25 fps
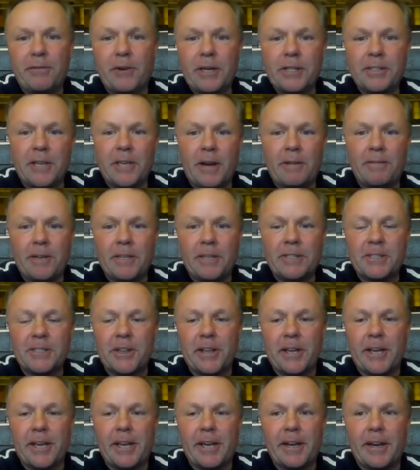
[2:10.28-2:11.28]
Jeffries
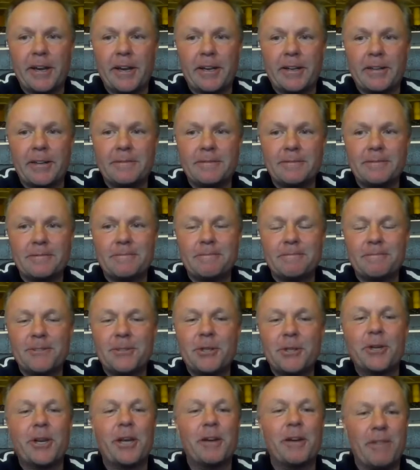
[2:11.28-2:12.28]
obviously uh,
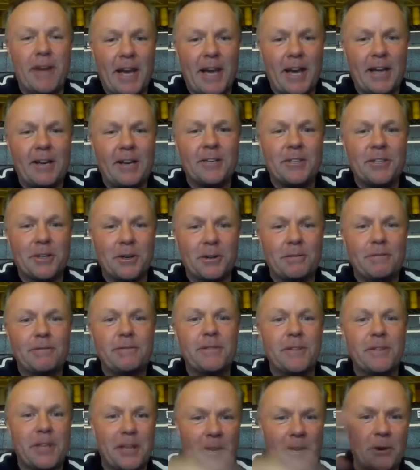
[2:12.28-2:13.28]
took advantage
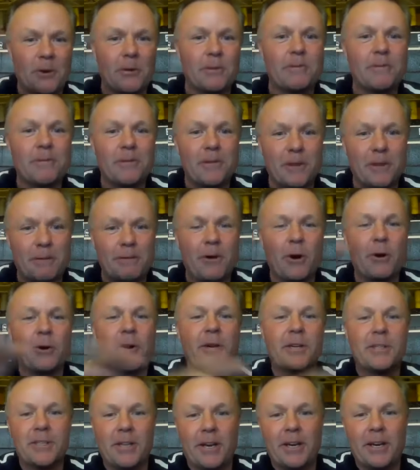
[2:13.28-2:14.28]
of, you know, the
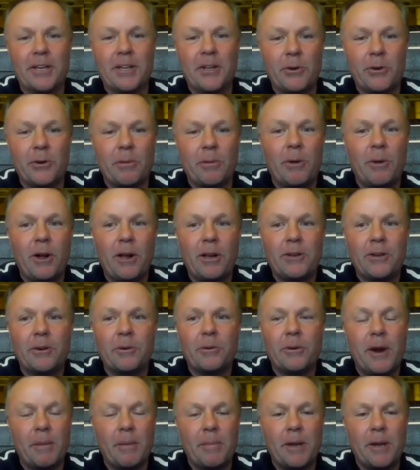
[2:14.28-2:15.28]
focus on you and
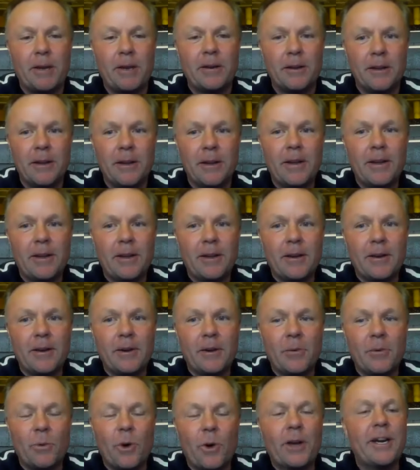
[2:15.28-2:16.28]
Maldo. I mean,
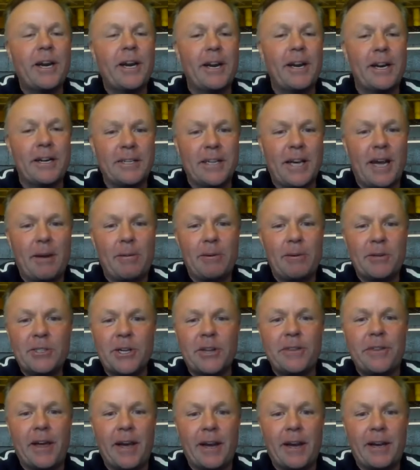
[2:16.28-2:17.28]
what kind of
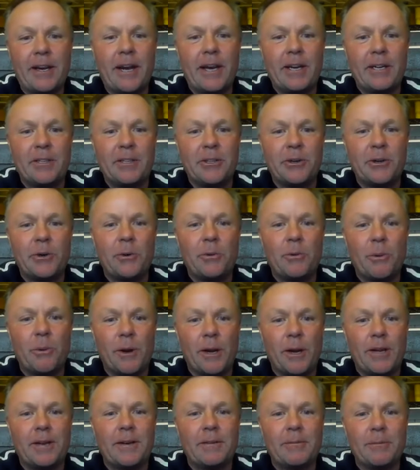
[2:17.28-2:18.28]
damage can that guy do
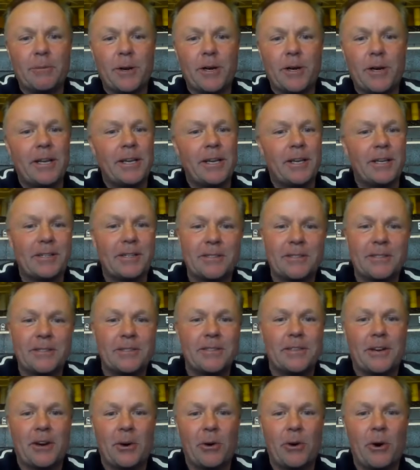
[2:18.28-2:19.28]
when when
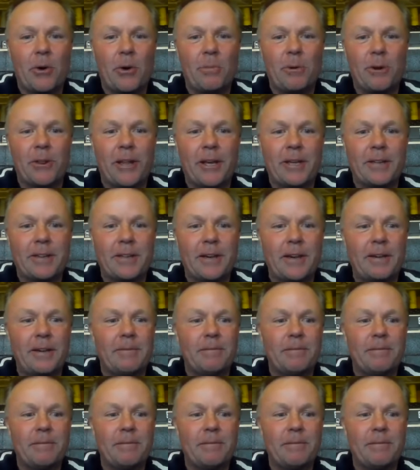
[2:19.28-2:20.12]
he's you know open like